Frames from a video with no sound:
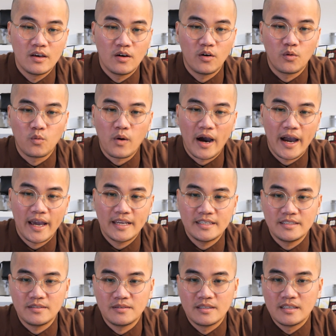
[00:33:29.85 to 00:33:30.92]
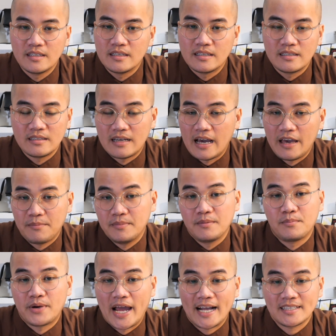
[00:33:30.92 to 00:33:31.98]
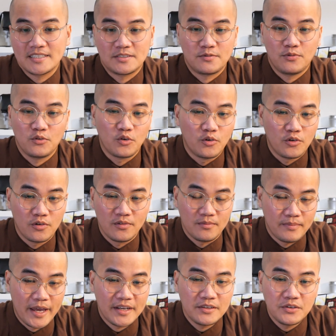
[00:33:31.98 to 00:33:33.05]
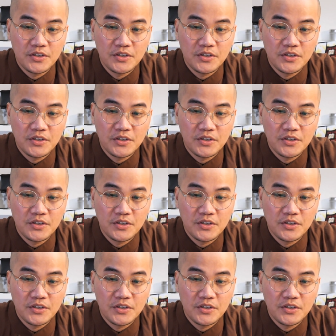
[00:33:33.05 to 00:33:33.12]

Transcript: or why I have been practiced for many